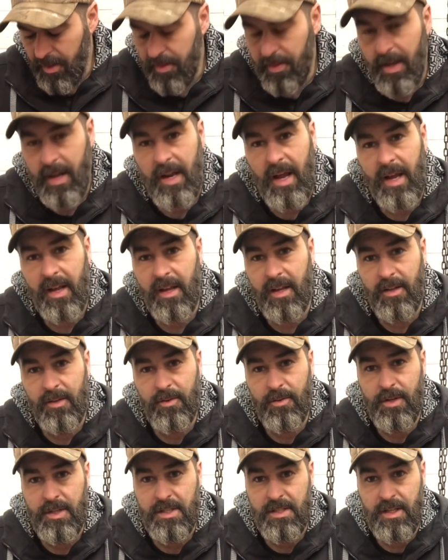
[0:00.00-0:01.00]
then I can
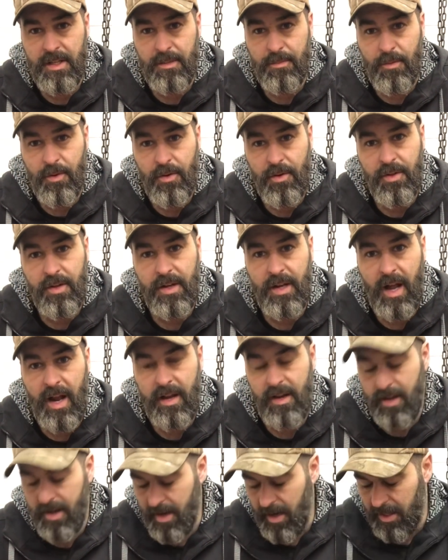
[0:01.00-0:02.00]
do easily more than
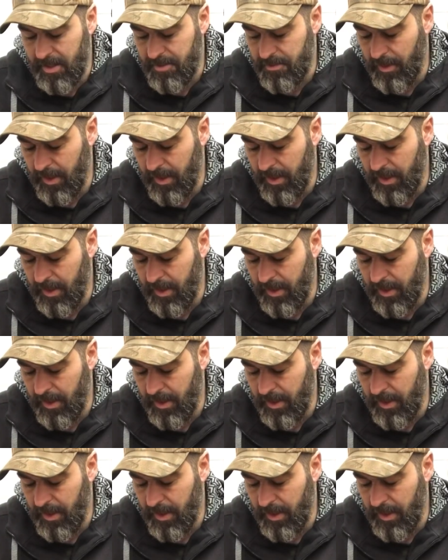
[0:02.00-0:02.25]
90 cuts.